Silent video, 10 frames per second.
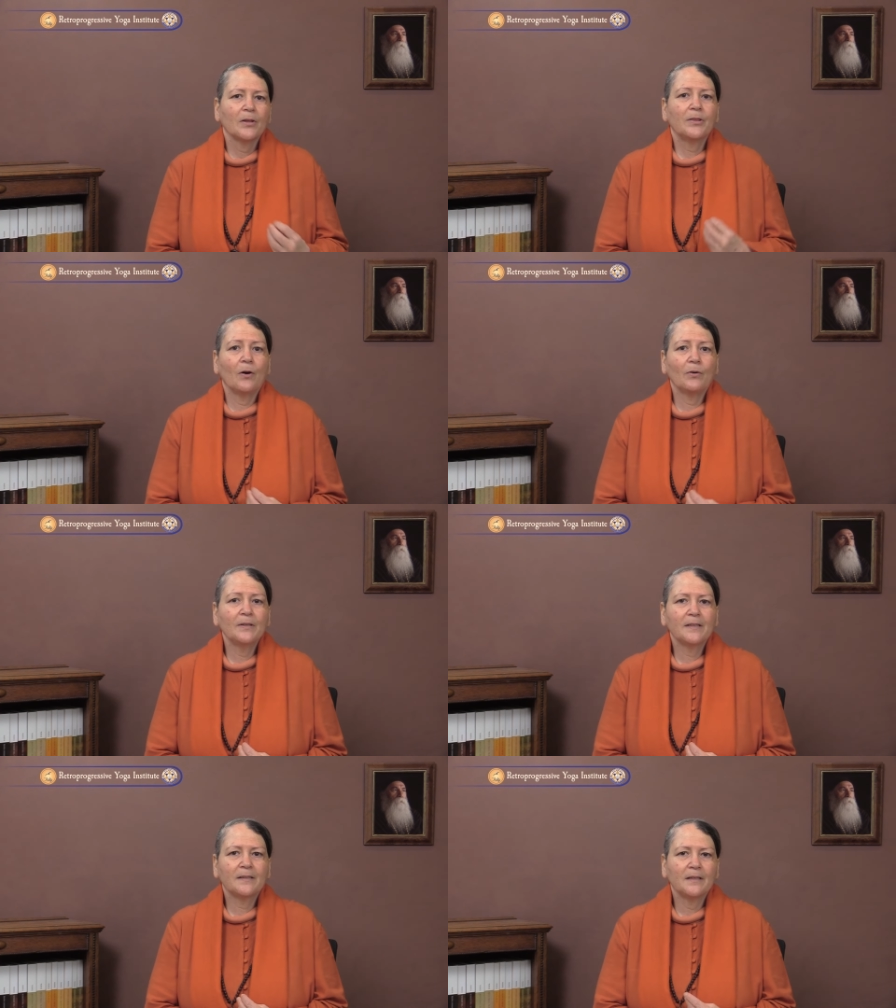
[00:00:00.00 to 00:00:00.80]
The
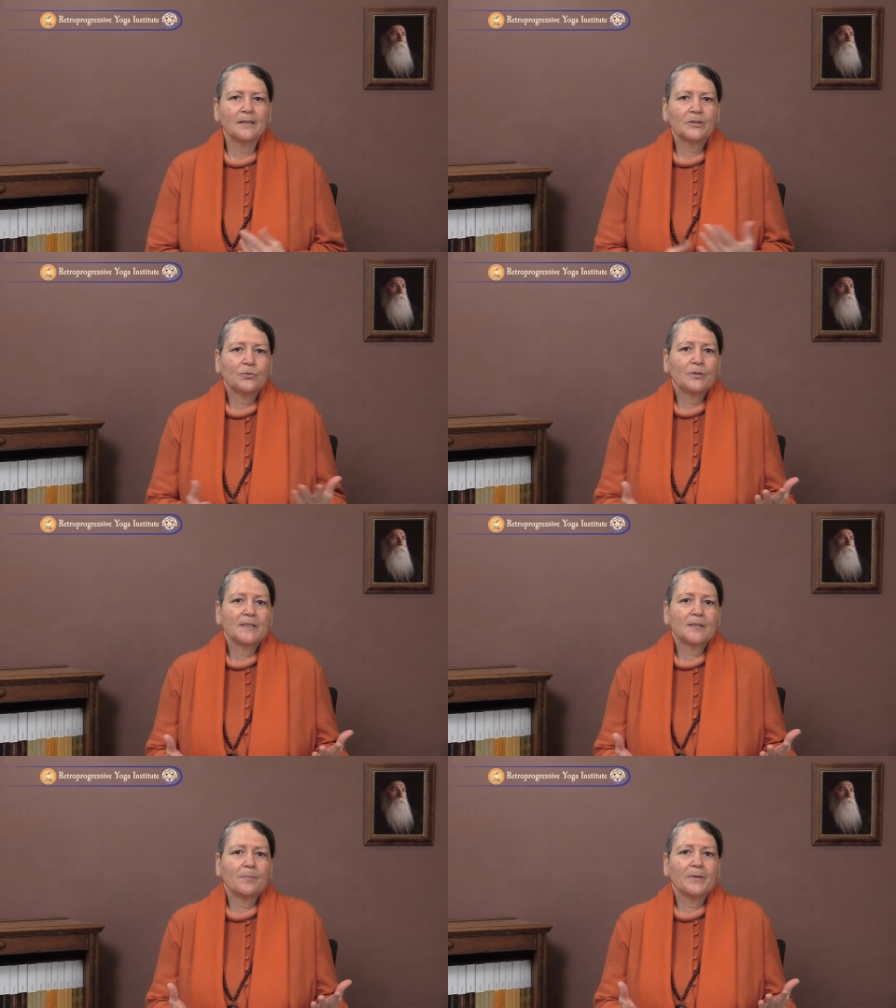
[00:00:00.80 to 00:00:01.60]
only thing is to
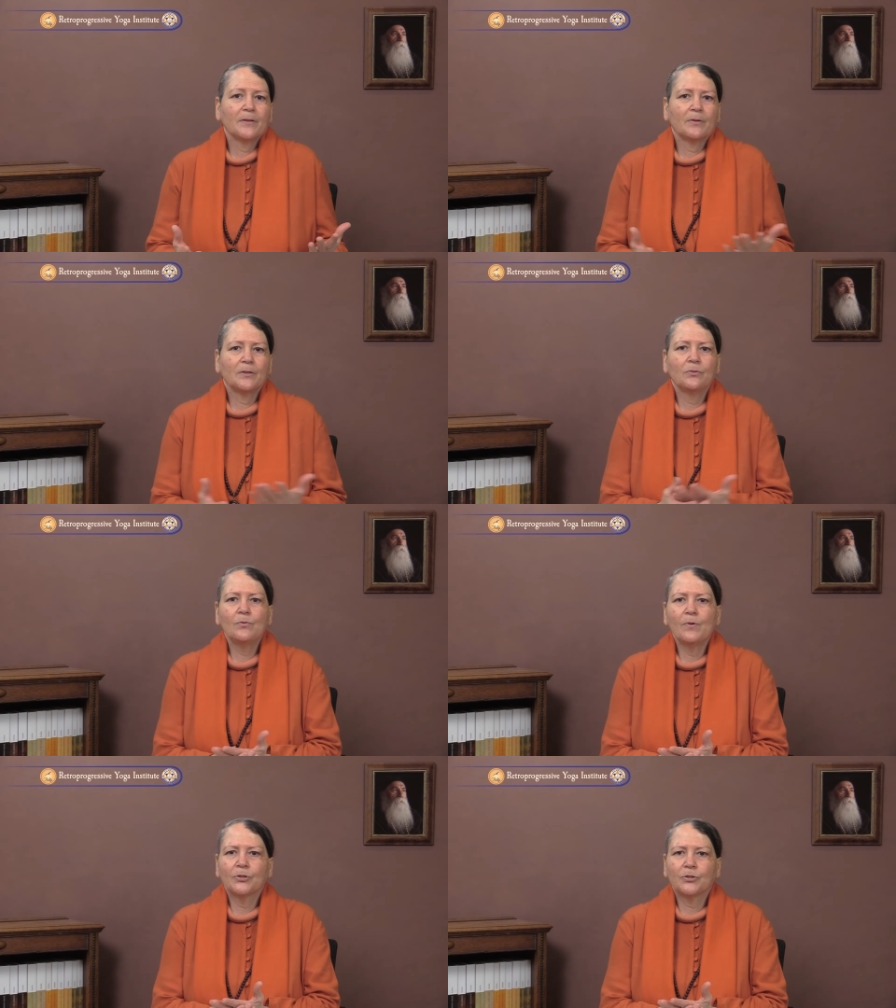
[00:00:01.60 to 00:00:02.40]
disappear, and
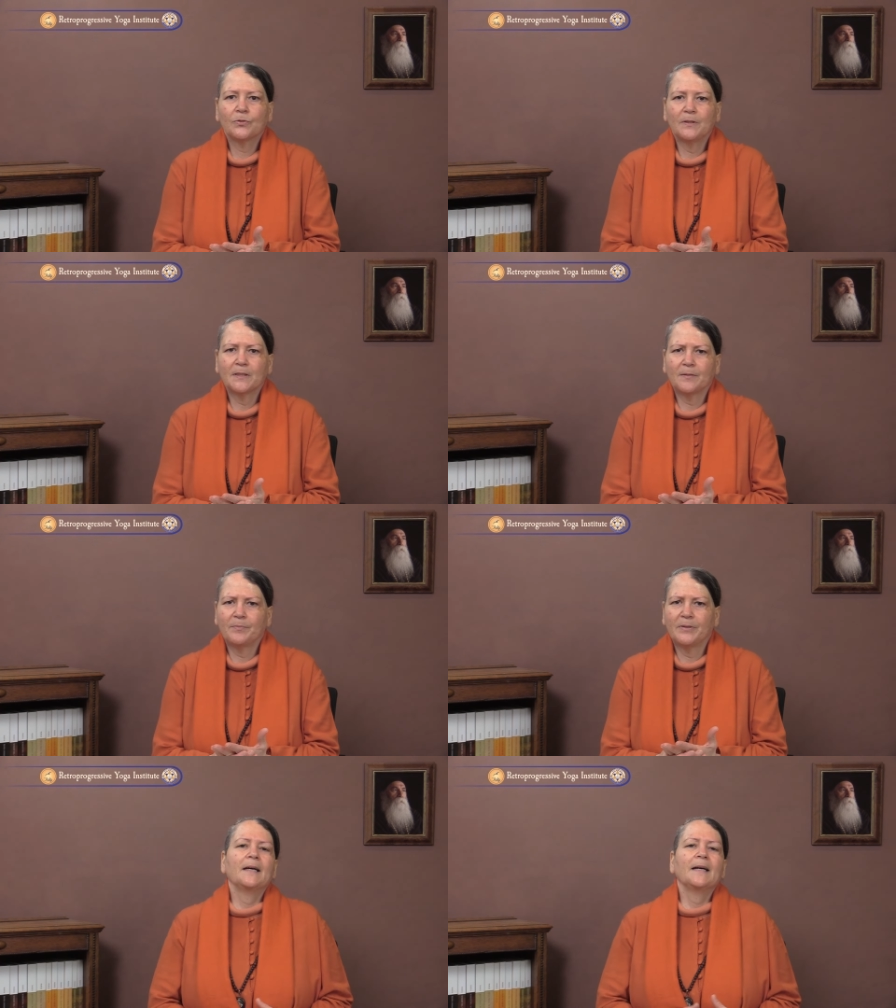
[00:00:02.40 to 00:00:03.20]
who wants to
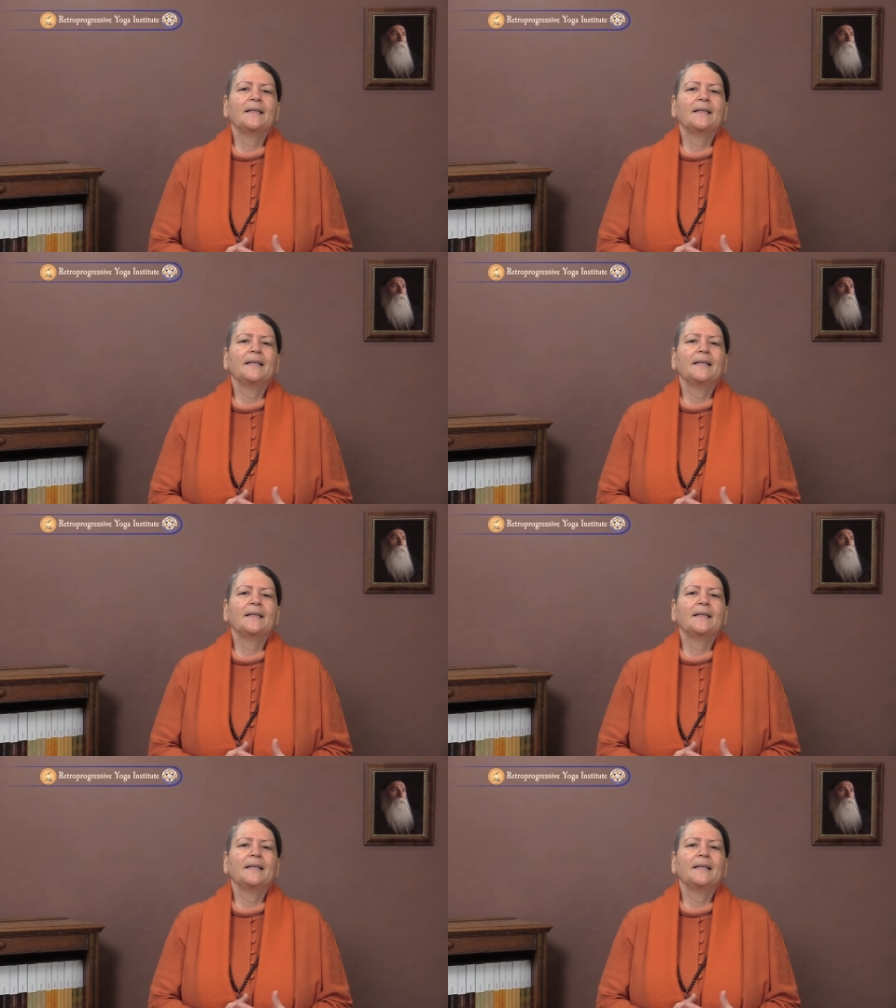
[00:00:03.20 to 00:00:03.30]
disappear?